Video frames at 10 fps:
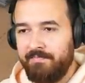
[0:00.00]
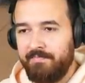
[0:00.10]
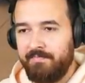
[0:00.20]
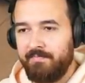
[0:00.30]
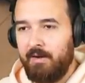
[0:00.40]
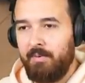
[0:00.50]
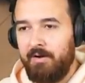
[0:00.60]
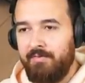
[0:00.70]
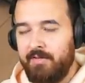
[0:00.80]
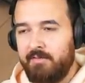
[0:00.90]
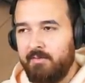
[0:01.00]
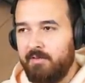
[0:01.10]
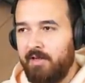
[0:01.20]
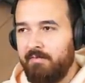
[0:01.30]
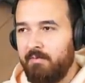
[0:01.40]
Hmm. I wonder if this
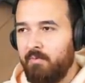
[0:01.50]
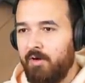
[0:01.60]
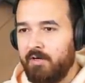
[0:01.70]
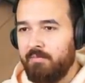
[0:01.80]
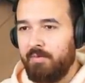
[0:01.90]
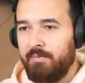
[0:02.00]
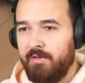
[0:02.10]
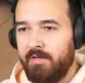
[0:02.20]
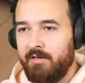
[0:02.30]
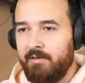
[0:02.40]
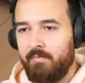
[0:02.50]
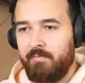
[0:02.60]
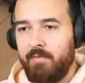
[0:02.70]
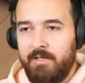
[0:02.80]
will ever work properly. Hmm.